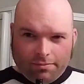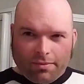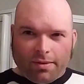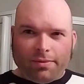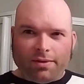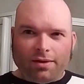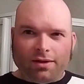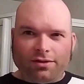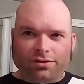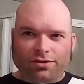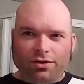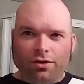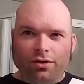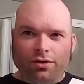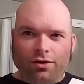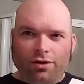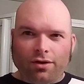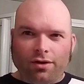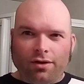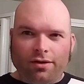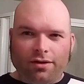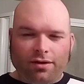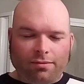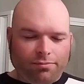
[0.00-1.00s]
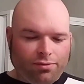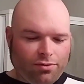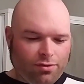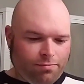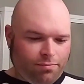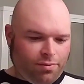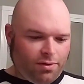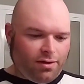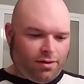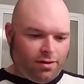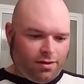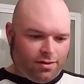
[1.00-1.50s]
Maybe a little darker than
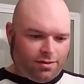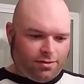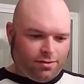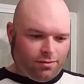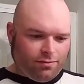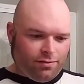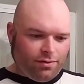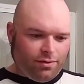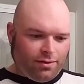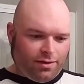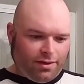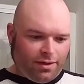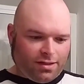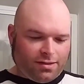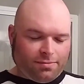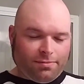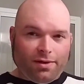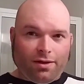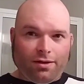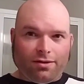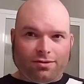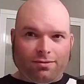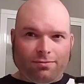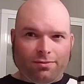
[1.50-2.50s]
brute, but it's a real nice smell.